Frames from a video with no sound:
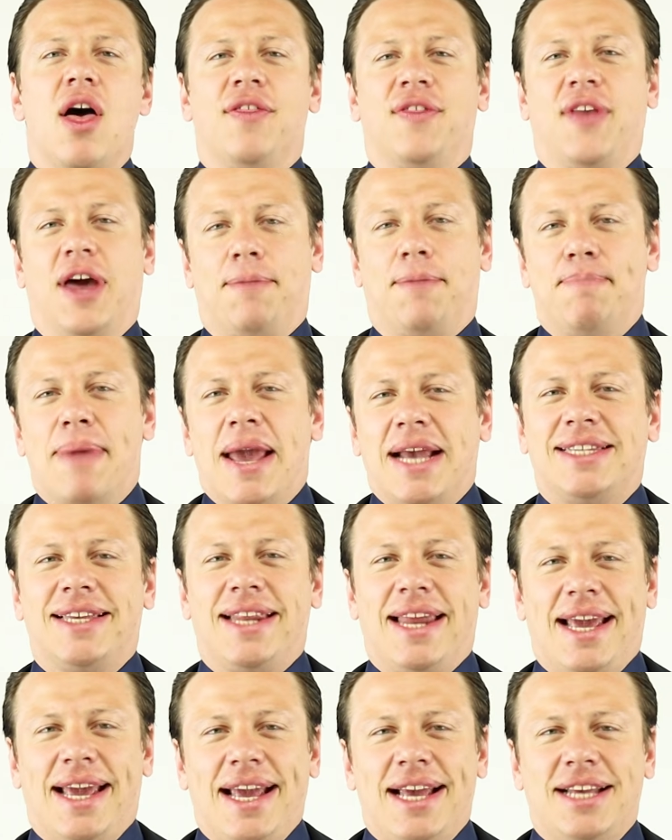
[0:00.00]
that makes
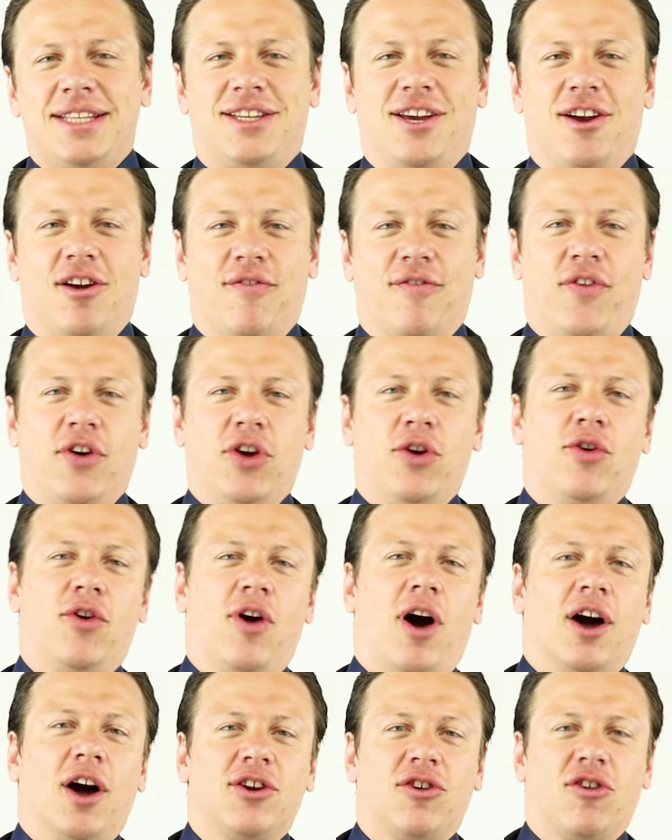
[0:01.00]
it easier for you
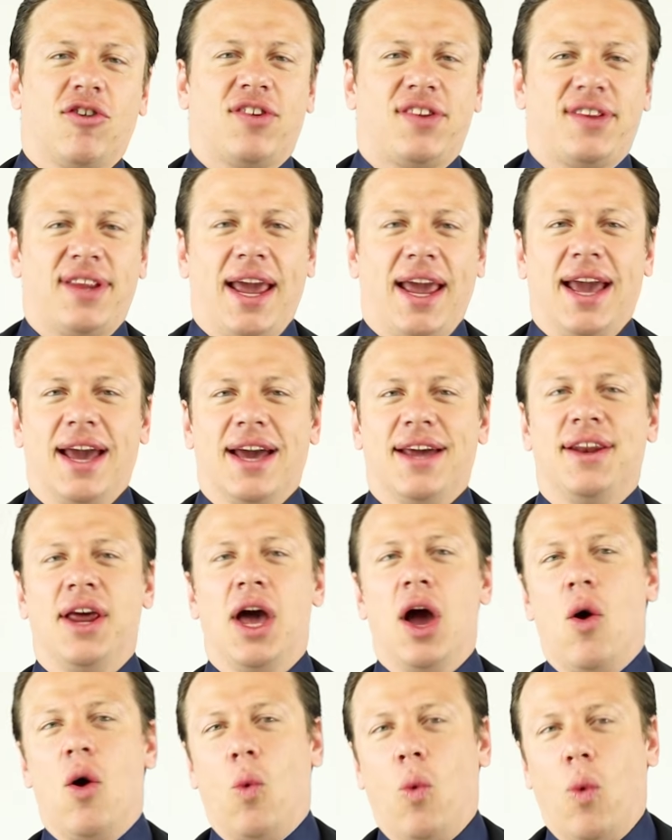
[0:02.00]
to understand
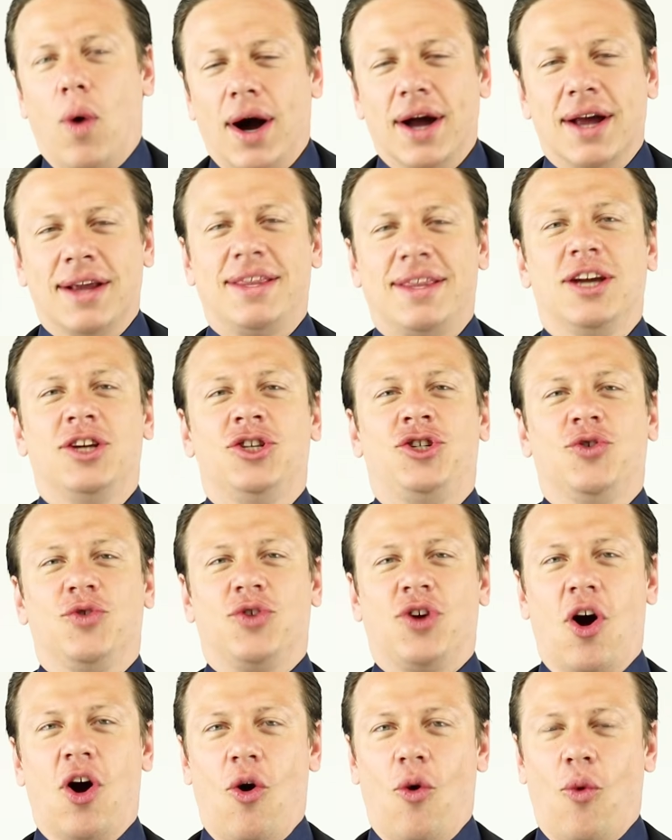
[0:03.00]
what
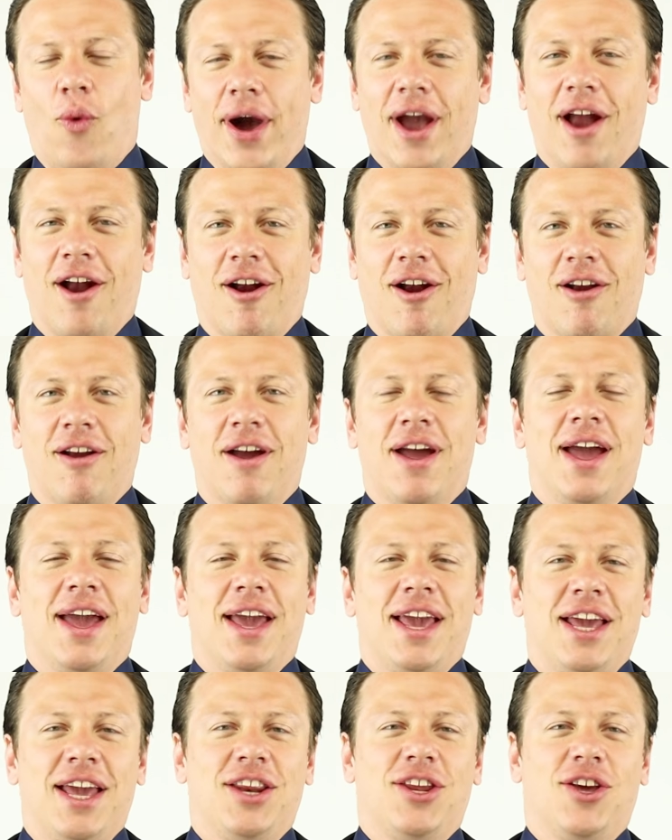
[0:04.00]
should go where
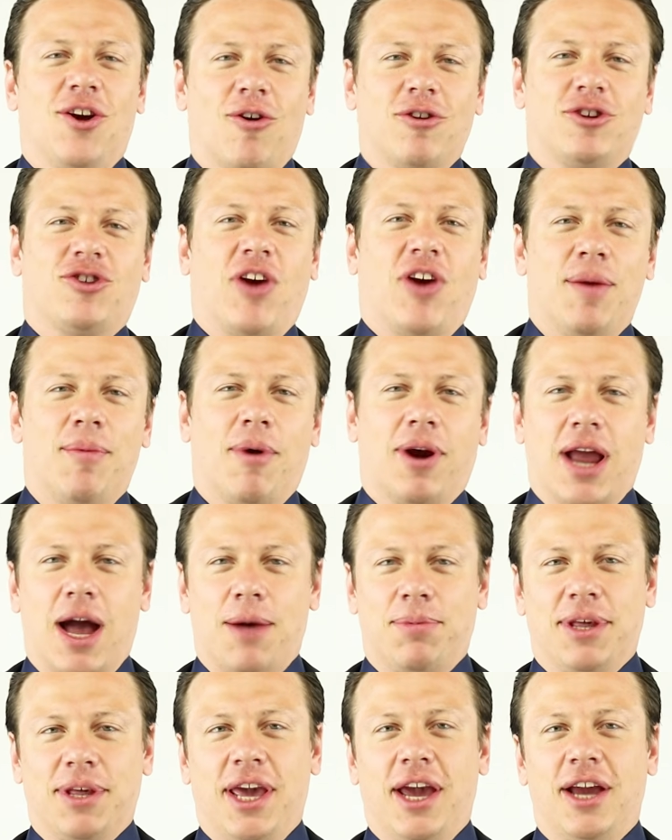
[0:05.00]
in your trademark
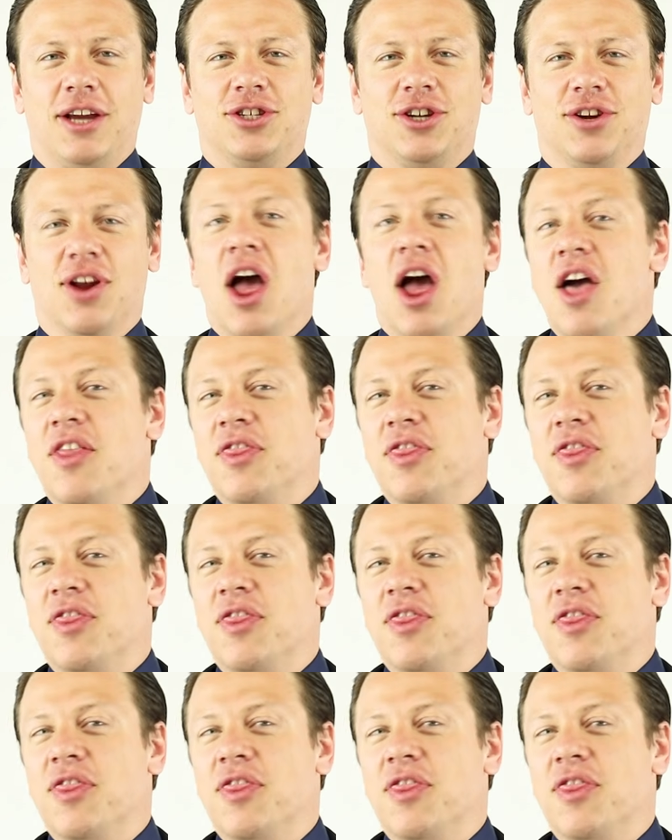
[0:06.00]
application.